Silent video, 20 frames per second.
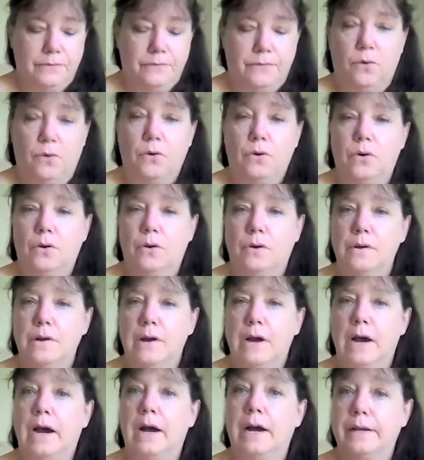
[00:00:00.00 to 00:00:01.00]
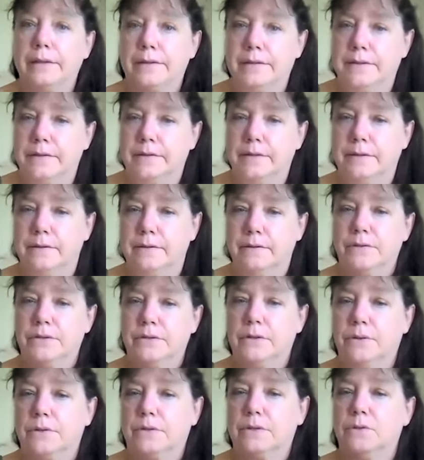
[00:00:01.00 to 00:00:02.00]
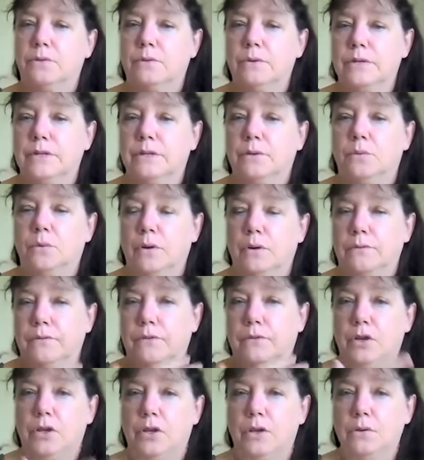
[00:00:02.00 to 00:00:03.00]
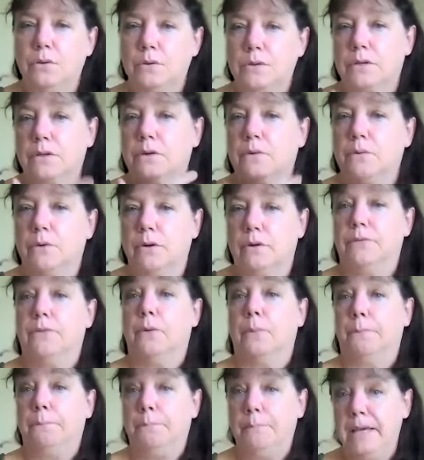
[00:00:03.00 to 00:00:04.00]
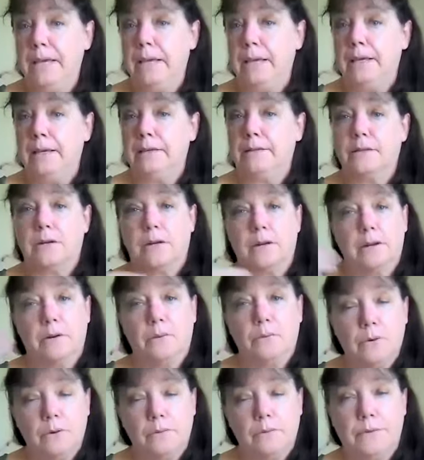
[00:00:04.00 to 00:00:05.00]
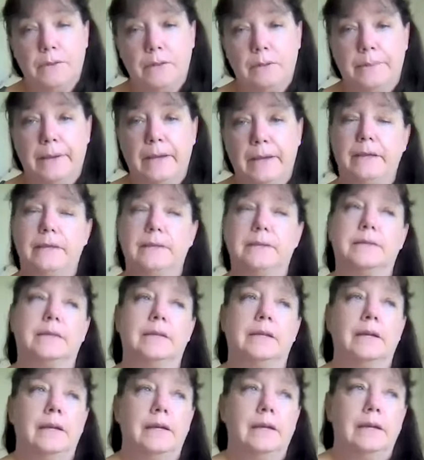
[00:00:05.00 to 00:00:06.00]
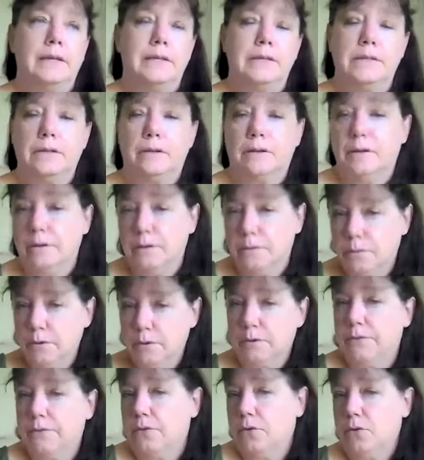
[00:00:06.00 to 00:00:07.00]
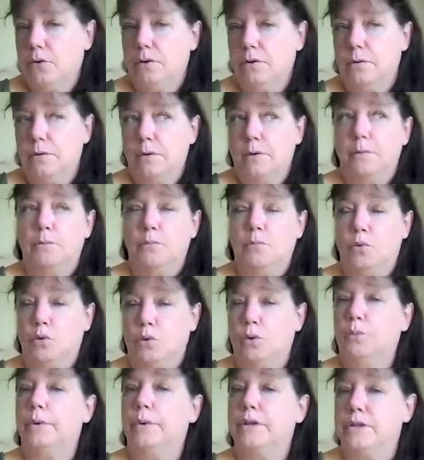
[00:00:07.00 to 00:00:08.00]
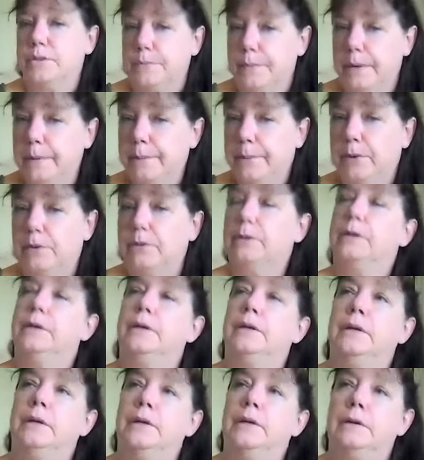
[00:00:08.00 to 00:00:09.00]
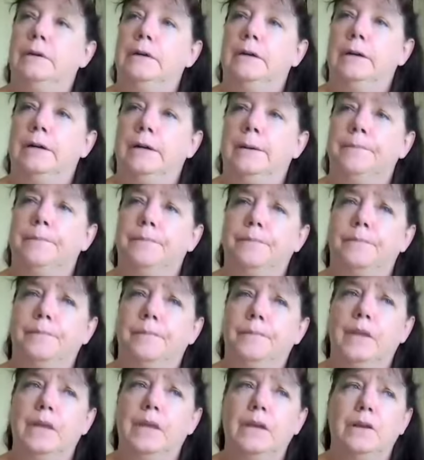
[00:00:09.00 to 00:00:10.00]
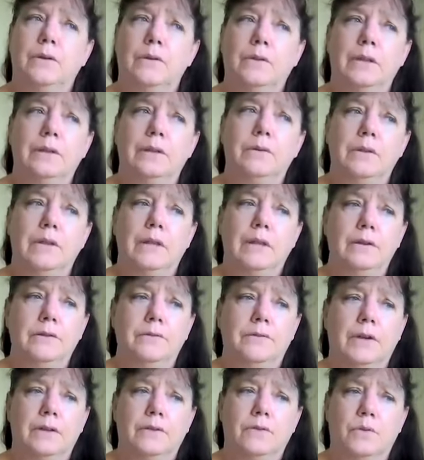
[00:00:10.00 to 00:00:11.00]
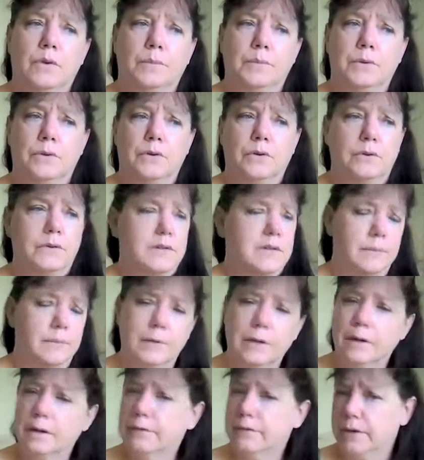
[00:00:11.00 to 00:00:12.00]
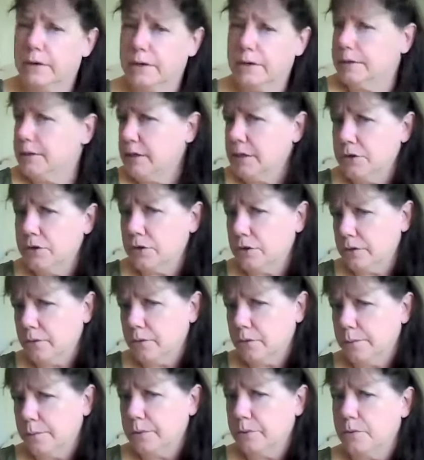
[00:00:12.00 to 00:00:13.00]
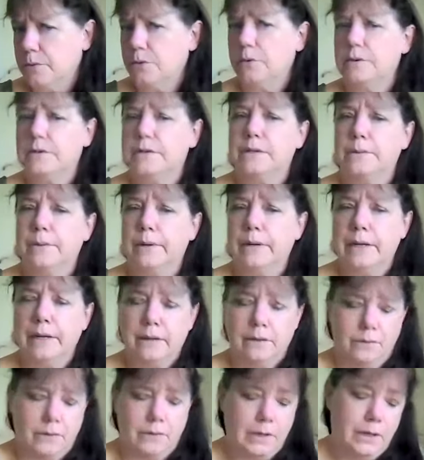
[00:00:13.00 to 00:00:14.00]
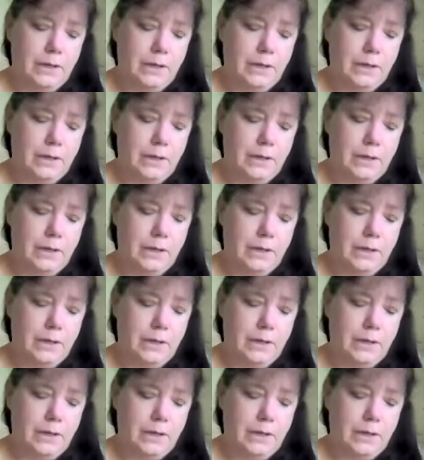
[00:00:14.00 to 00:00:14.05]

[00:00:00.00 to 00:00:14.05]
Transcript: for us. So it's going to work for you. It's going to work for me. It's not going to work for the banks. It's not going to work for more rich people. And then you've got cryptocurrency. I'm not even going to touch on cryptocurrency right now,